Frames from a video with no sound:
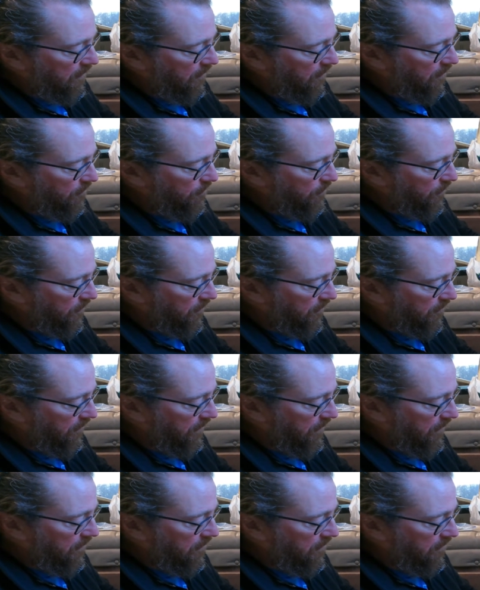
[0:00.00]
here, both of
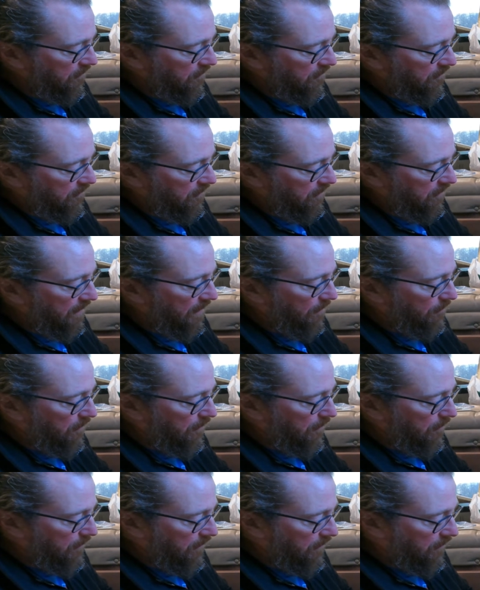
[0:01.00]
these snapped
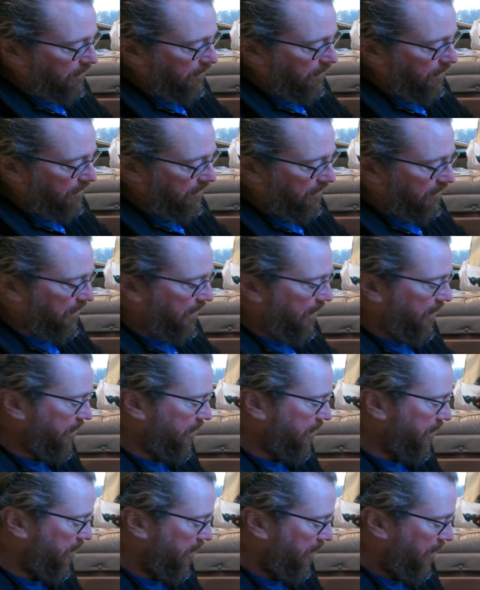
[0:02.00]
in the middle and on the
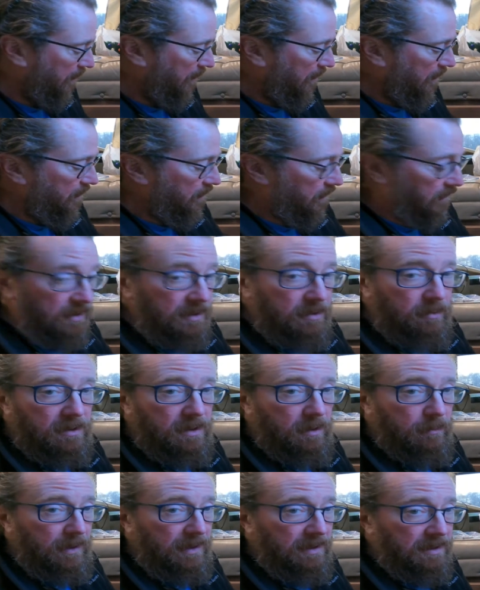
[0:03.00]
sides. So this
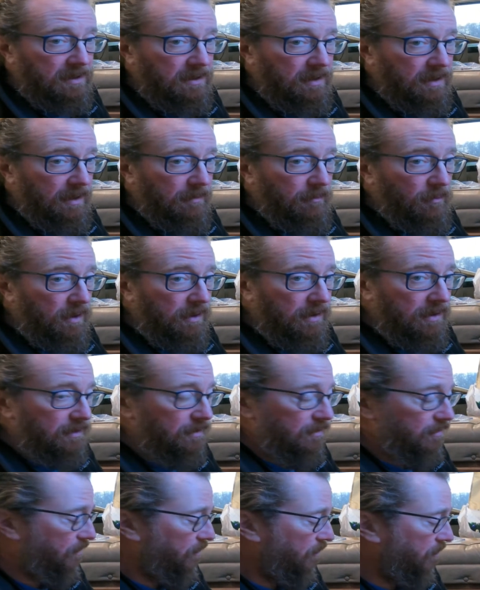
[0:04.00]
was the piece that I wanted
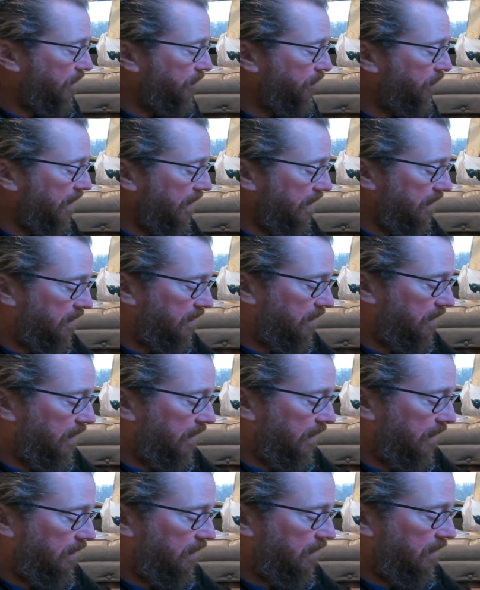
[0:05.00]
to replace
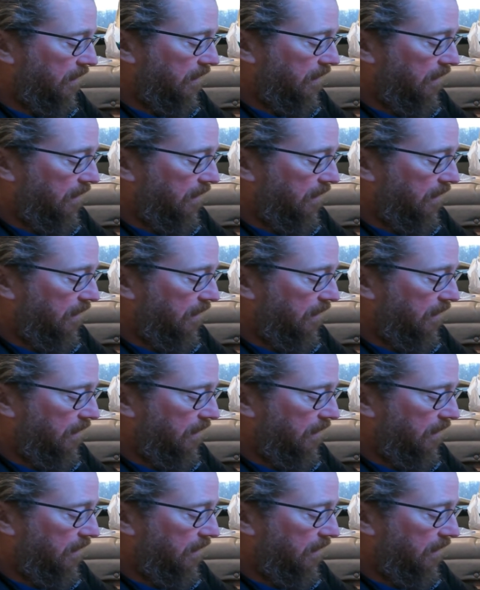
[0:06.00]
that